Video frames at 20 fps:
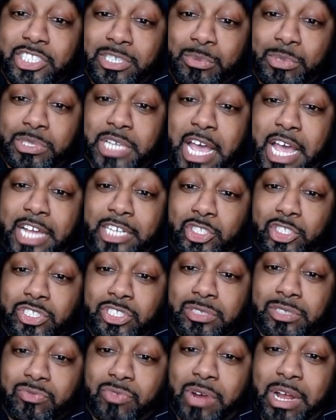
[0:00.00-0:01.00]
She was
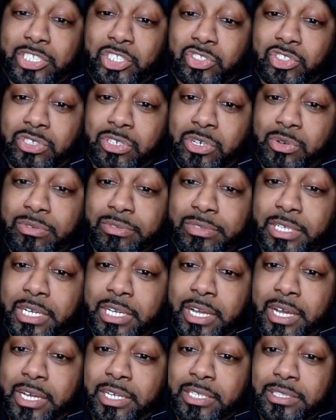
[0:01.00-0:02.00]
extraterrestrial.
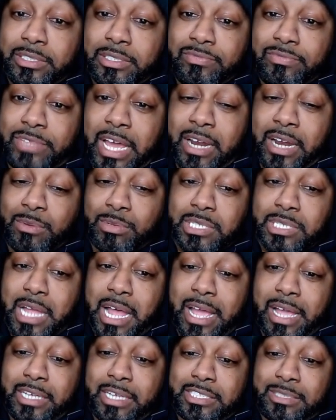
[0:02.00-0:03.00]
Then it was
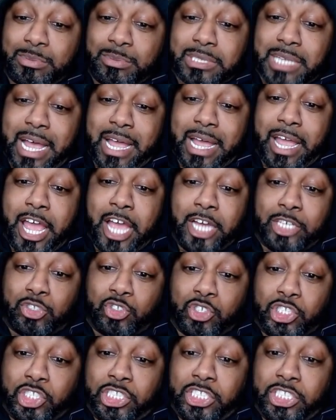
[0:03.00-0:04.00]
like she was like
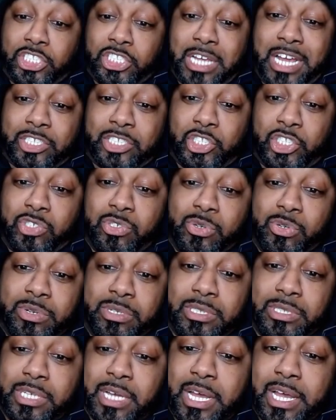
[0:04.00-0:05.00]
extrasexual,
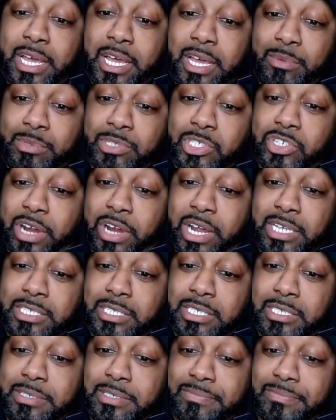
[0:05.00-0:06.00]
and it was crazy.